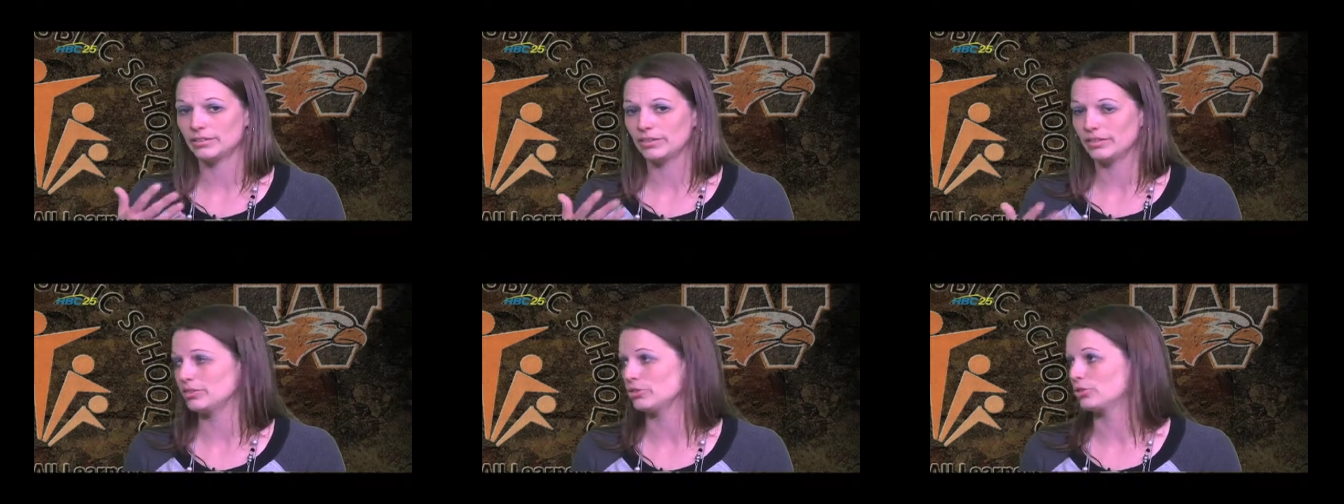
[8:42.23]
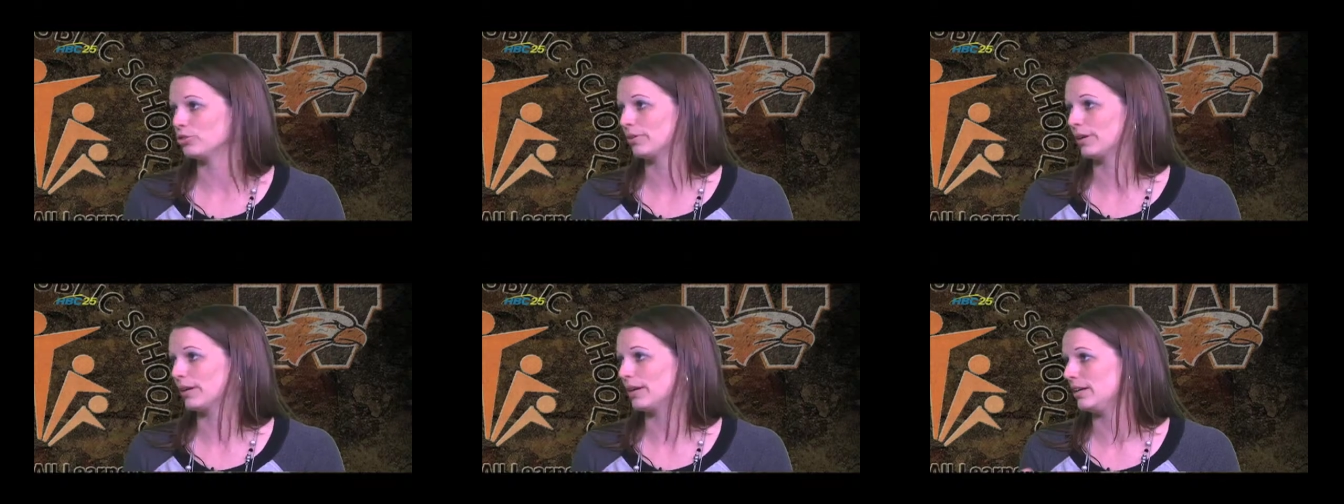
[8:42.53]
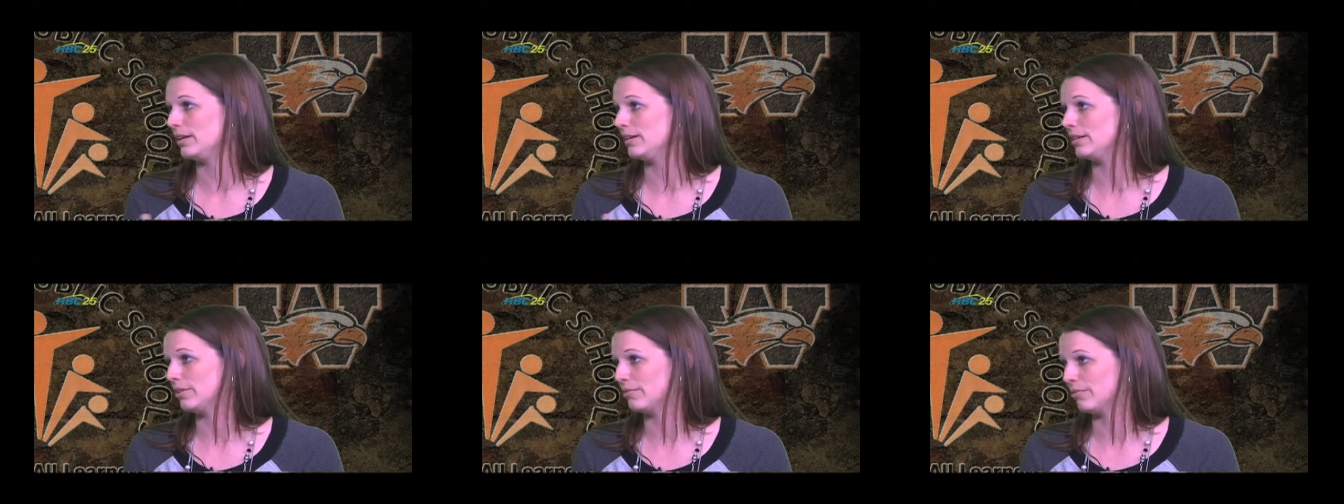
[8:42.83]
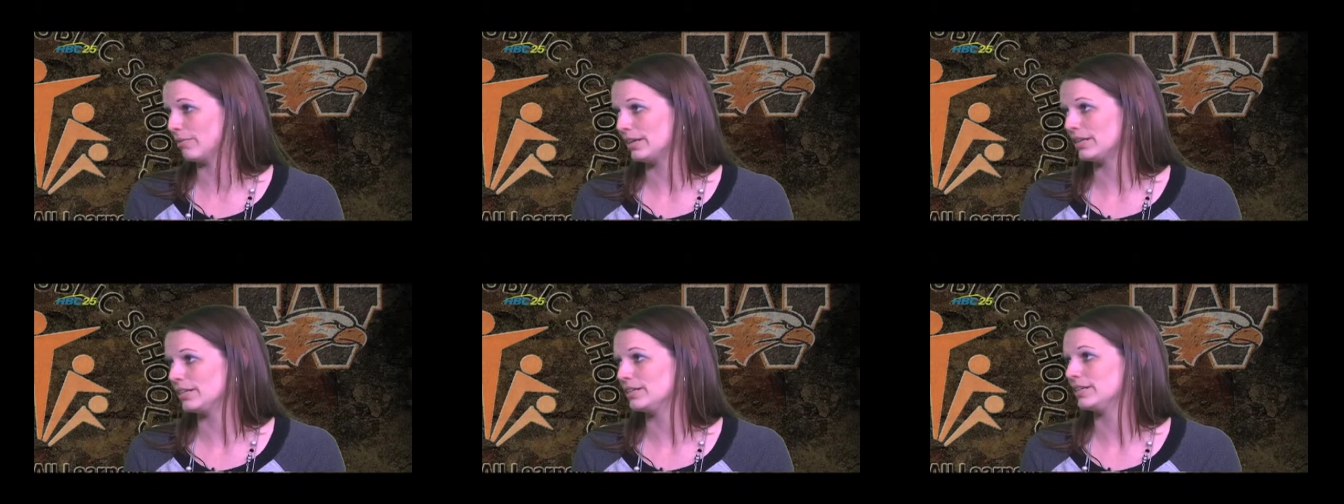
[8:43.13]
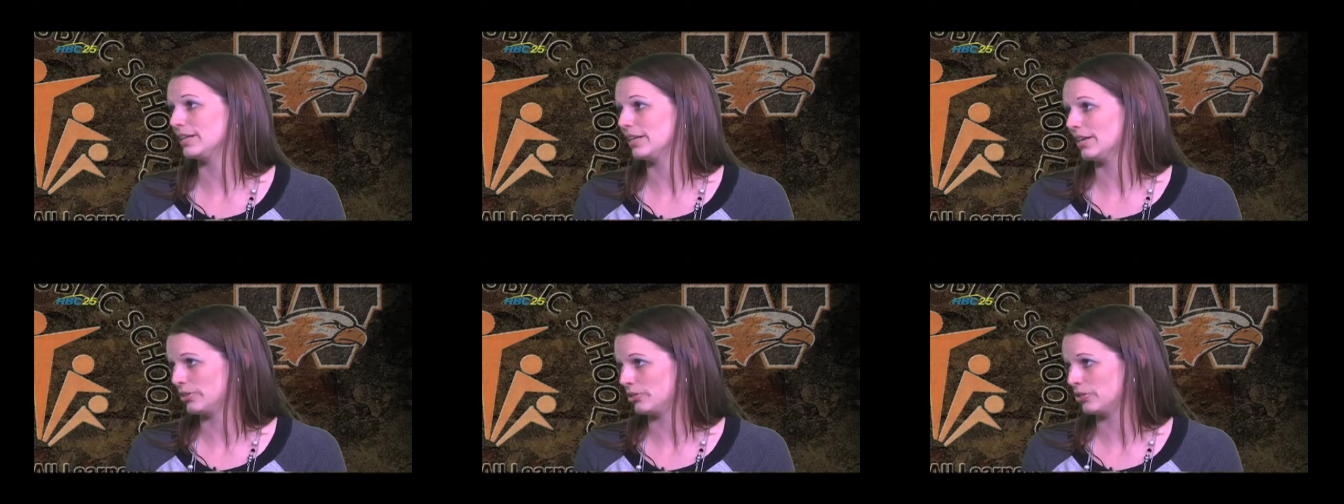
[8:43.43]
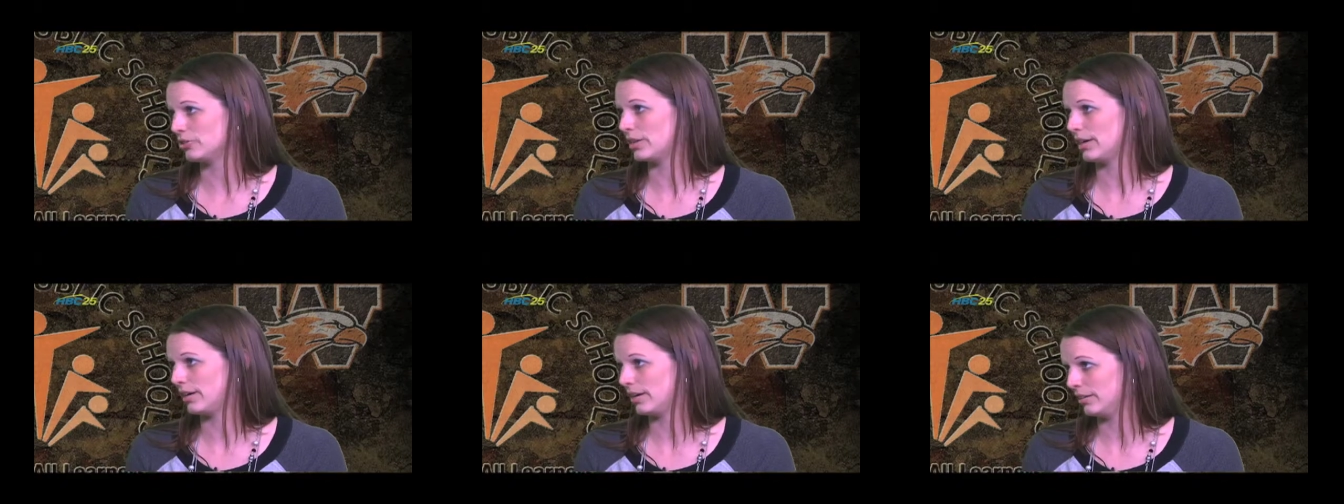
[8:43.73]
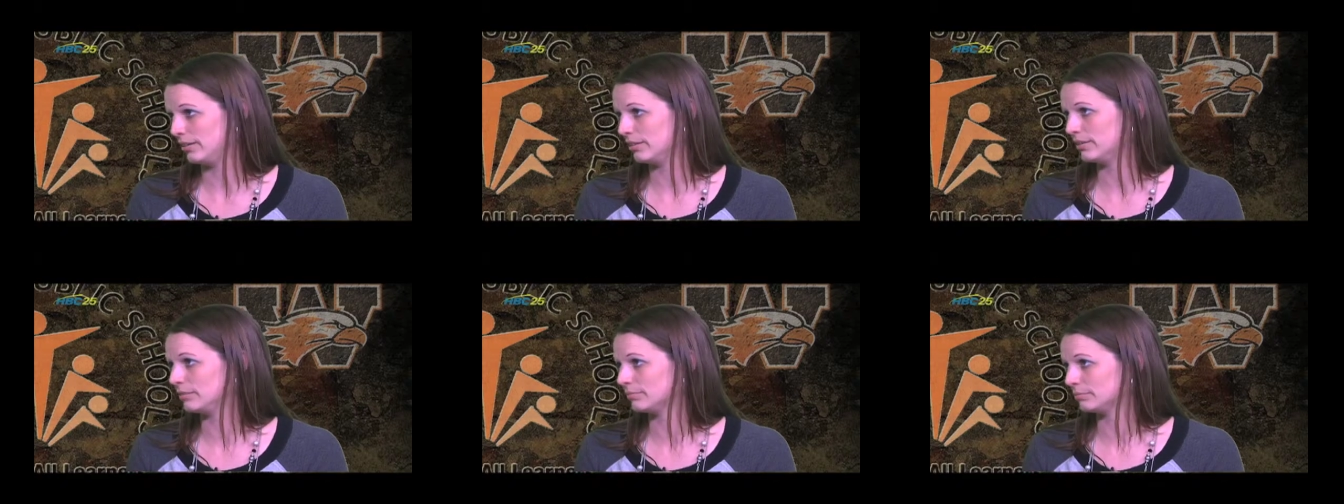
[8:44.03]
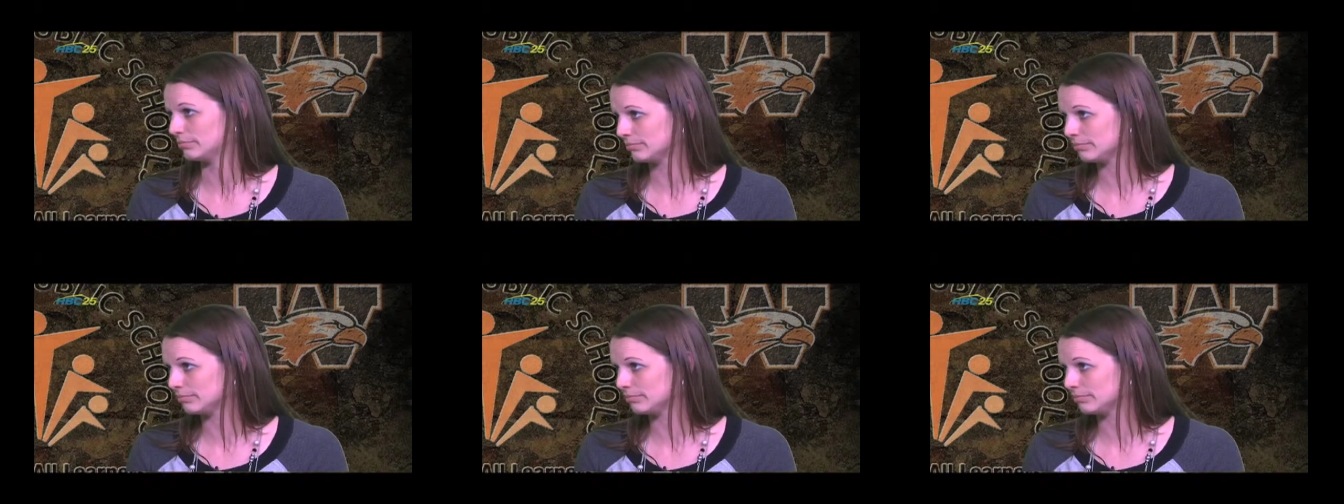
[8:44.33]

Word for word: is trained and ready to get your child